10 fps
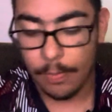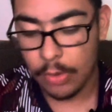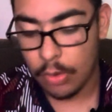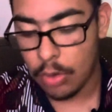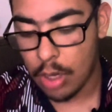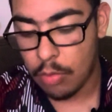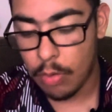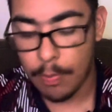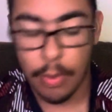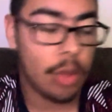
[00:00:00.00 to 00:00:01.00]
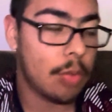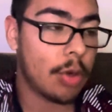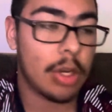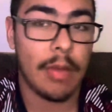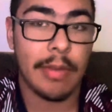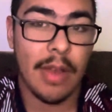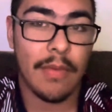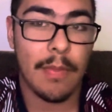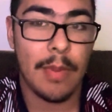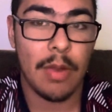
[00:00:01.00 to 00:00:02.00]
Start with Baltimore. Coming off
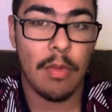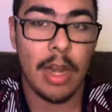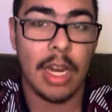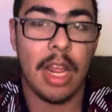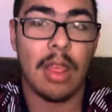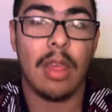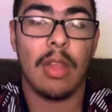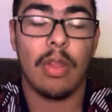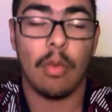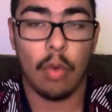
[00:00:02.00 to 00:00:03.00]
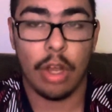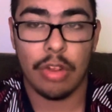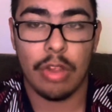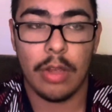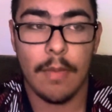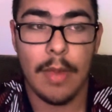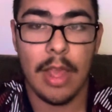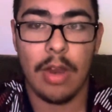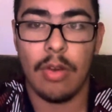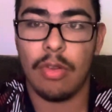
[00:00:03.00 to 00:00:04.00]
a big win against the Washington
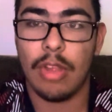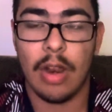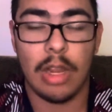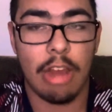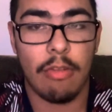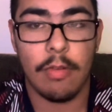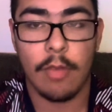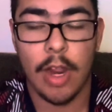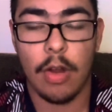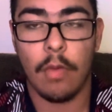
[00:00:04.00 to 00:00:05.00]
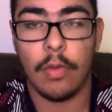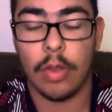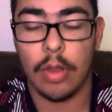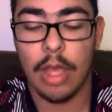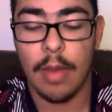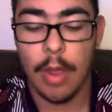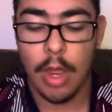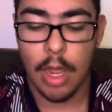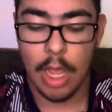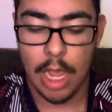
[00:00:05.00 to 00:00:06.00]
Commanders, Derrick Henry ran over to them,
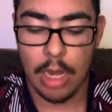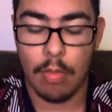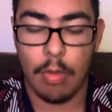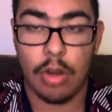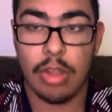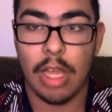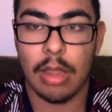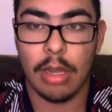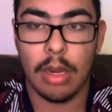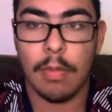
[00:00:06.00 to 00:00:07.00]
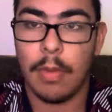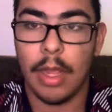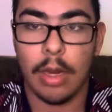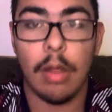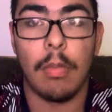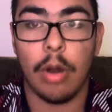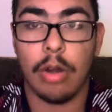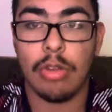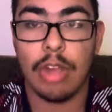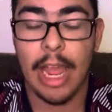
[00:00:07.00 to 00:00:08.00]
and Lamar Jackson is being Lamar
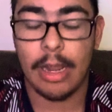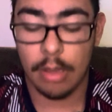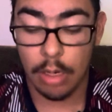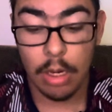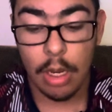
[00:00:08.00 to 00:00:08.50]
Jackson.